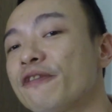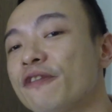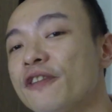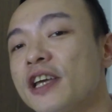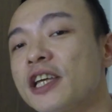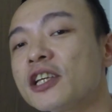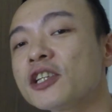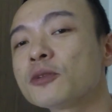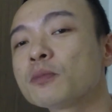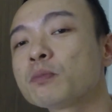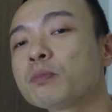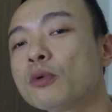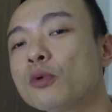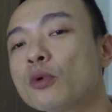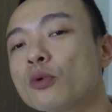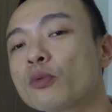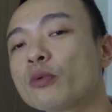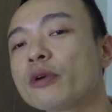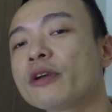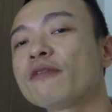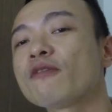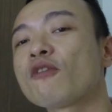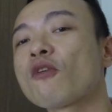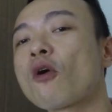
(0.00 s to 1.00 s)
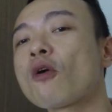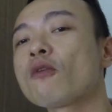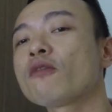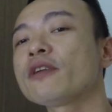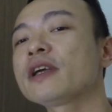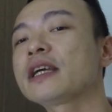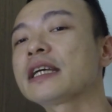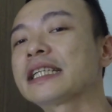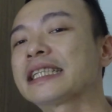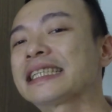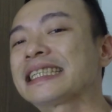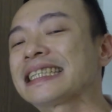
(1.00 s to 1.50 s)
Facebook
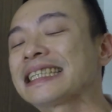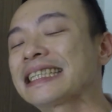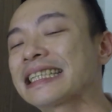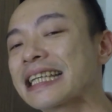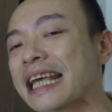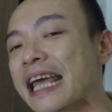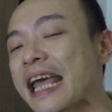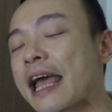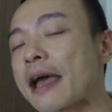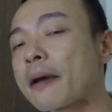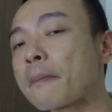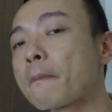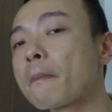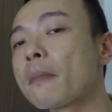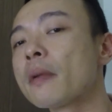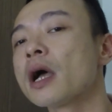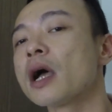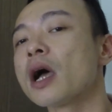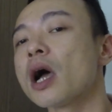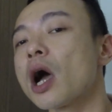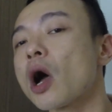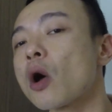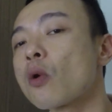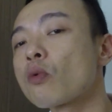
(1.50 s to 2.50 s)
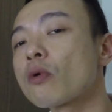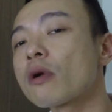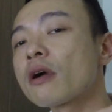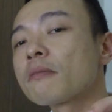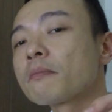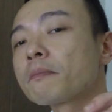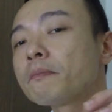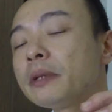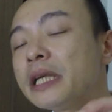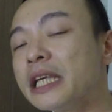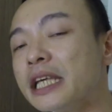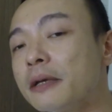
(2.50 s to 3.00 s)
revolving a scam
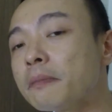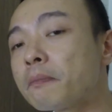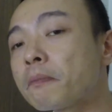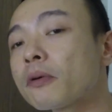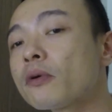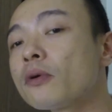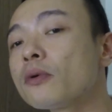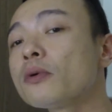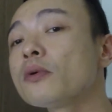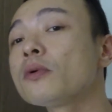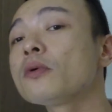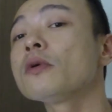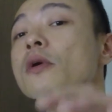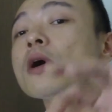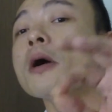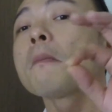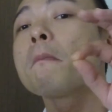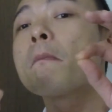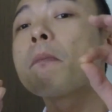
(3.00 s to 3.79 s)
around people